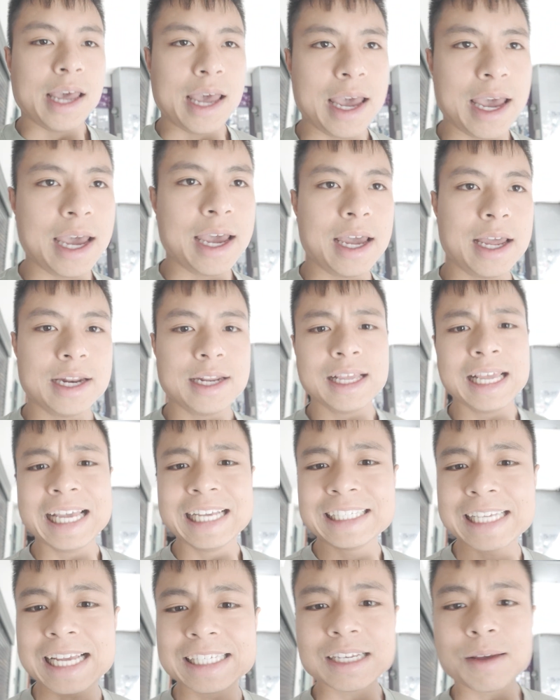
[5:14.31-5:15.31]
And
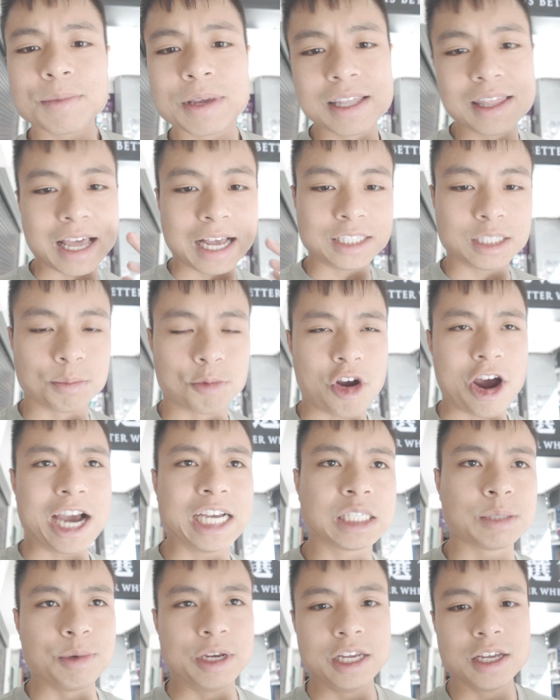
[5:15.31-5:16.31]
he said something that
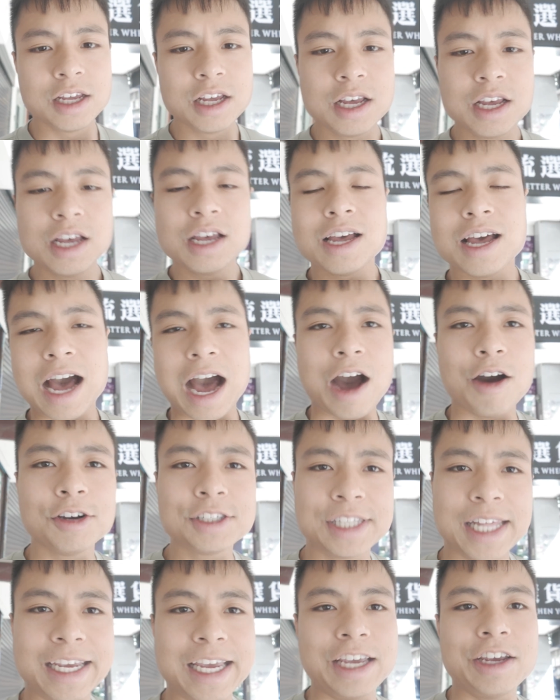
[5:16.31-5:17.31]
surprised me. I
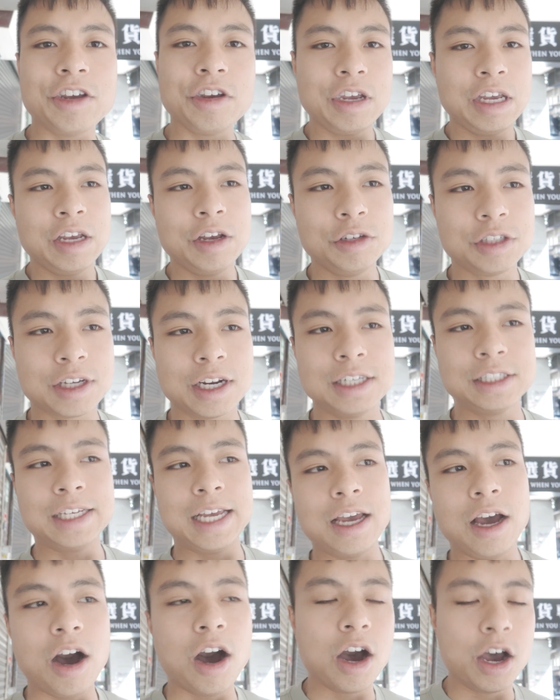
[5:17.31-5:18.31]
was thinking he was going to
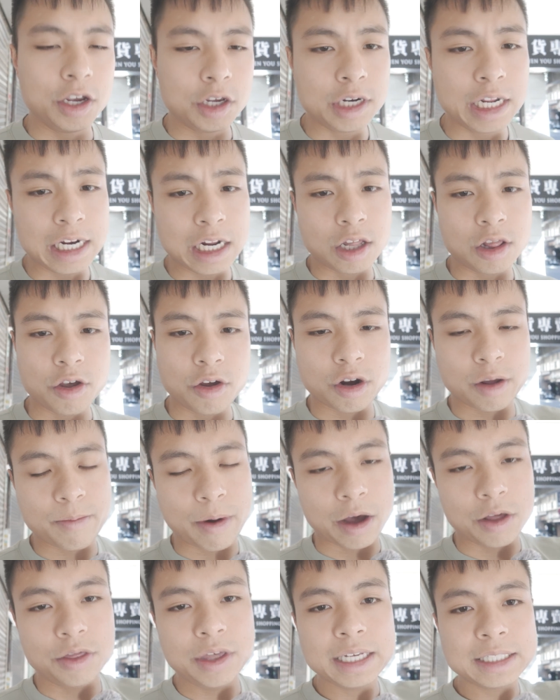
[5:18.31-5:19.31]
say, oh, you need to learn
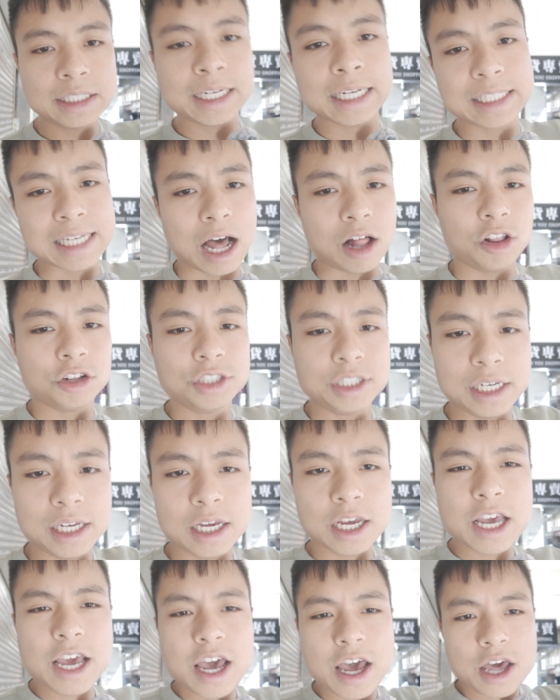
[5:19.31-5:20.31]
about this
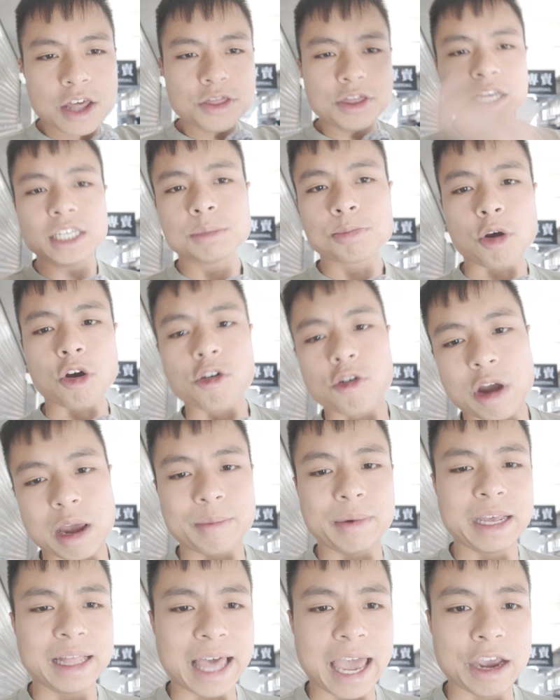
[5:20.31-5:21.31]
technology, this
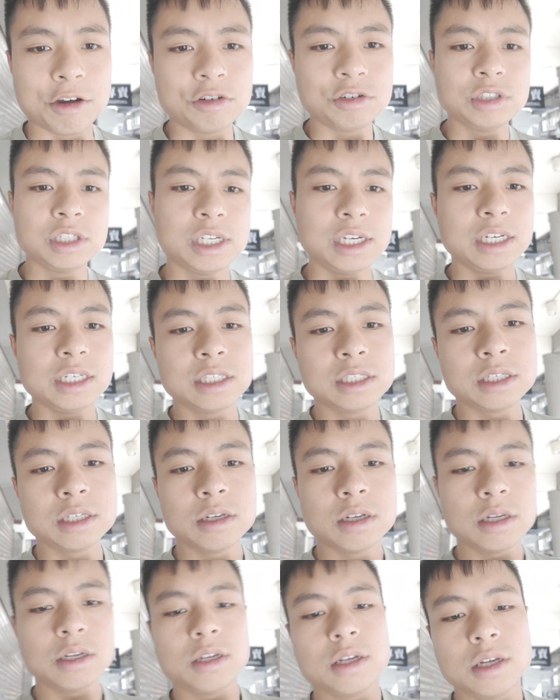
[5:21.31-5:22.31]
programming languages,
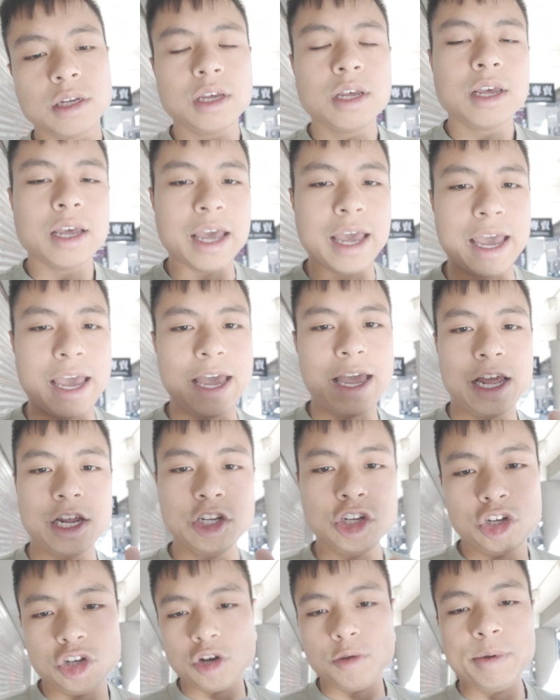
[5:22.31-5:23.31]

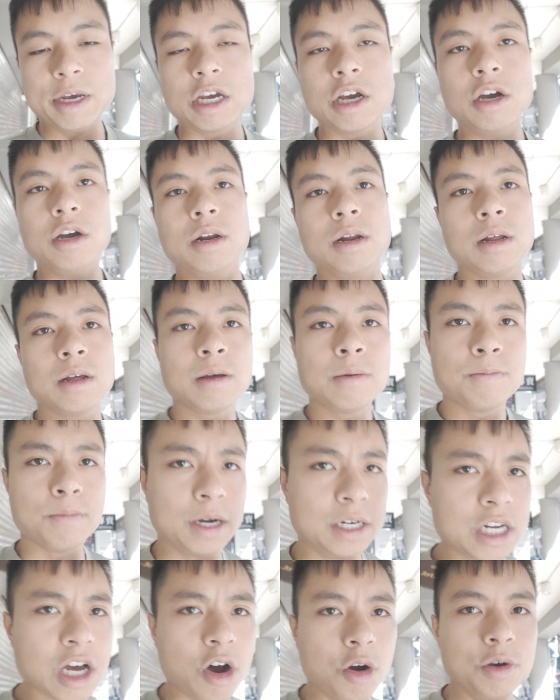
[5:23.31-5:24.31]
and you'll be good.
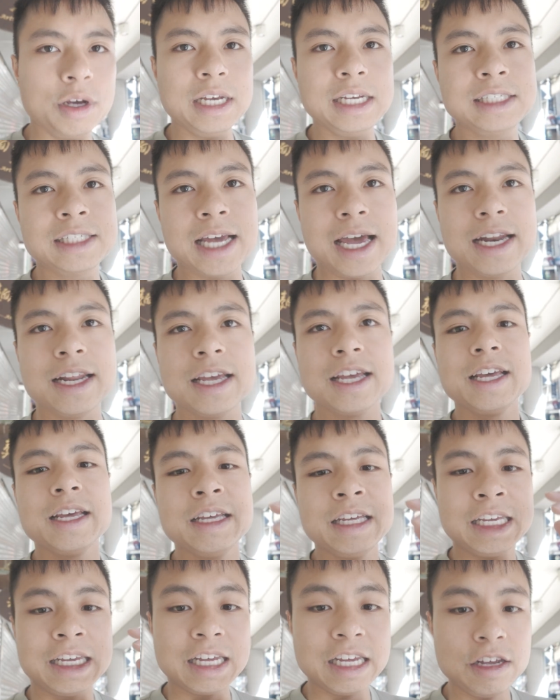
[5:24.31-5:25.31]
But no, he said
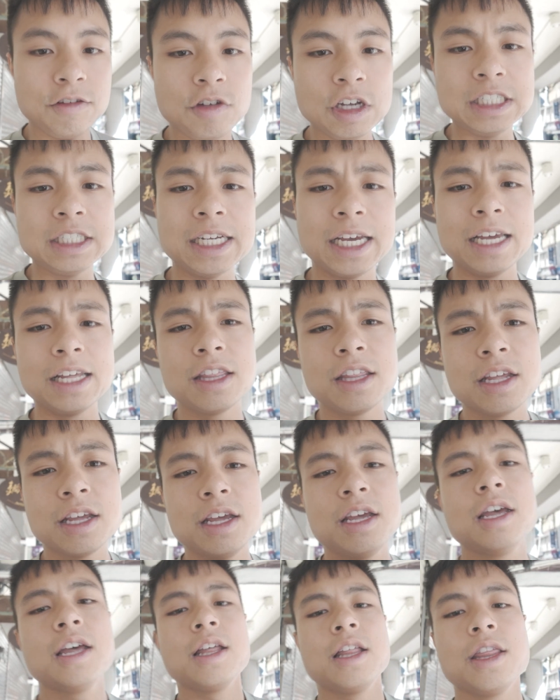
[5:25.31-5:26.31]
he redid
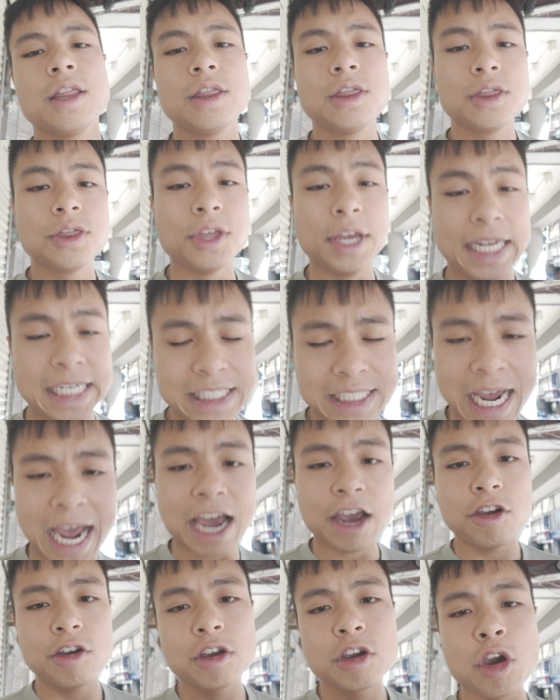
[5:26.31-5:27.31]
the
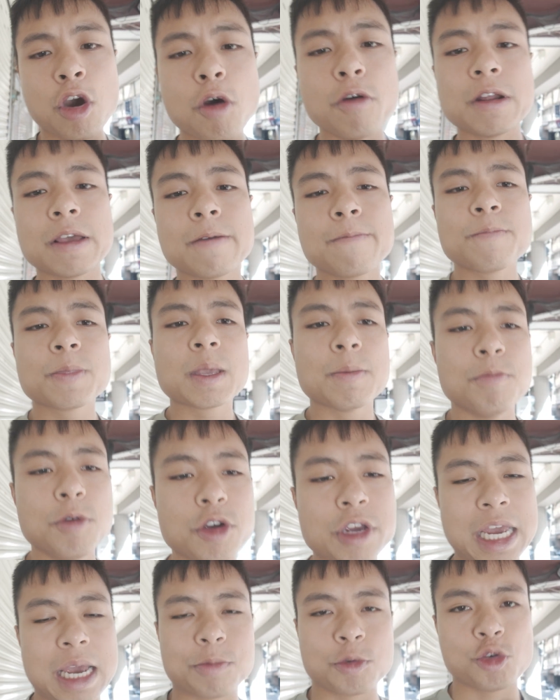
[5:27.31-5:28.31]
entire coding
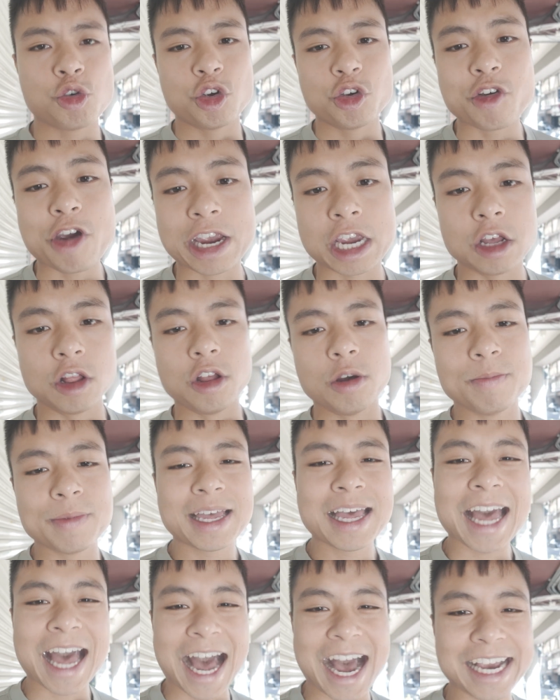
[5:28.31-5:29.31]
bootcamp curriculum
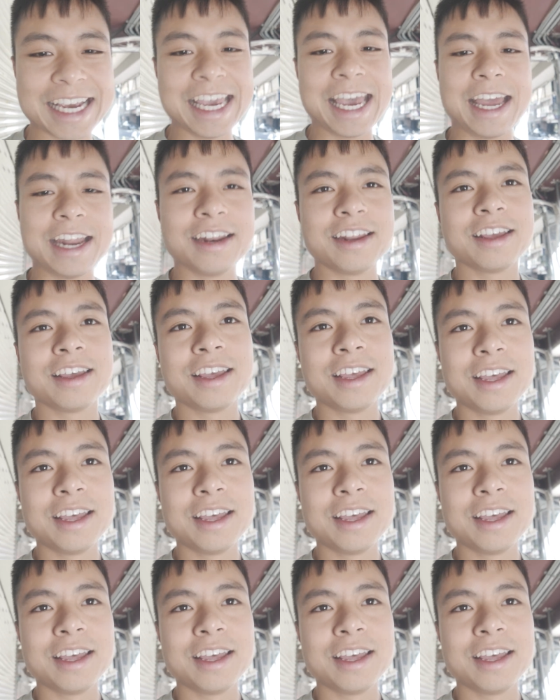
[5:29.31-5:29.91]
again.